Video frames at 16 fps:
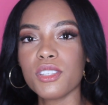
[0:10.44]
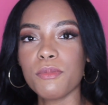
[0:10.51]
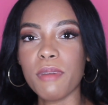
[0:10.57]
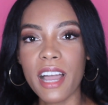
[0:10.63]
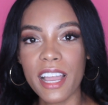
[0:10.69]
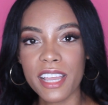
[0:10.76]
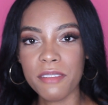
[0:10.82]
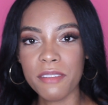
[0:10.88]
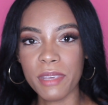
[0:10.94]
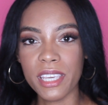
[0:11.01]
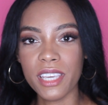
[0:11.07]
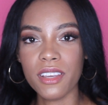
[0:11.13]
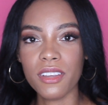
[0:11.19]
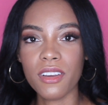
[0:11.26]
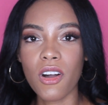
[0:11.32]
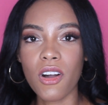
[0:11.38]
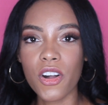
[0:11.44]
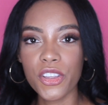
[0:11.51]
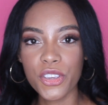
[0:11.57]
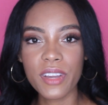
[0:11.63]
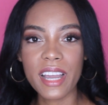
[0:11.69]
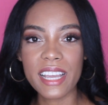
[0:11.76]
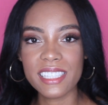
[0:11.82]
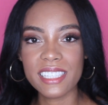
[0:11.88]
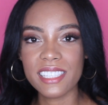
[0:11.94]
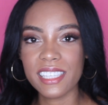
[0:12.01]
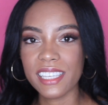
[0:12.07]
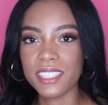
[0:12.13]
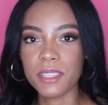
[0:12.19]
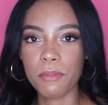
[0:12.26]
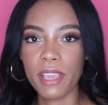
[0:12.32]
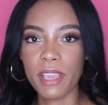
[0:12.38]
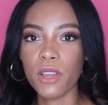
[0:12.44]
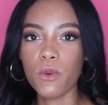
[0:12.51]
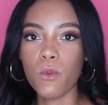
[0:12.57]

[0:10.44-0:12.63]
behind me, all you guys see is a pink